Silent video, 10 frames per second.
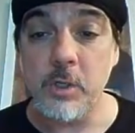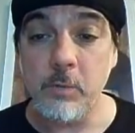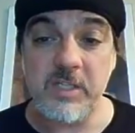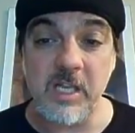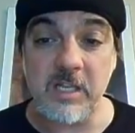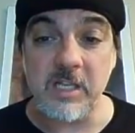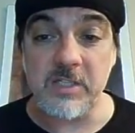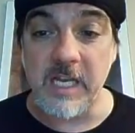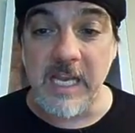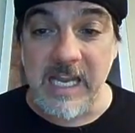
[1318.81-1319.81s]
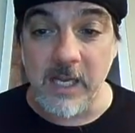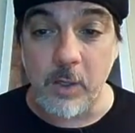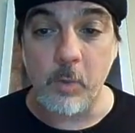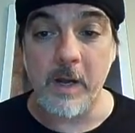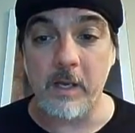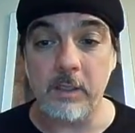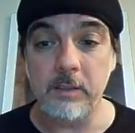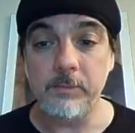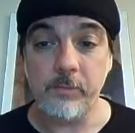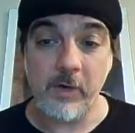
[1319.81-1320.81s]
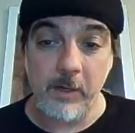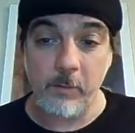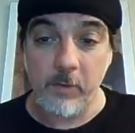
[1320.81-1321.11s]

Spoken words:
We say things like inkwell, right?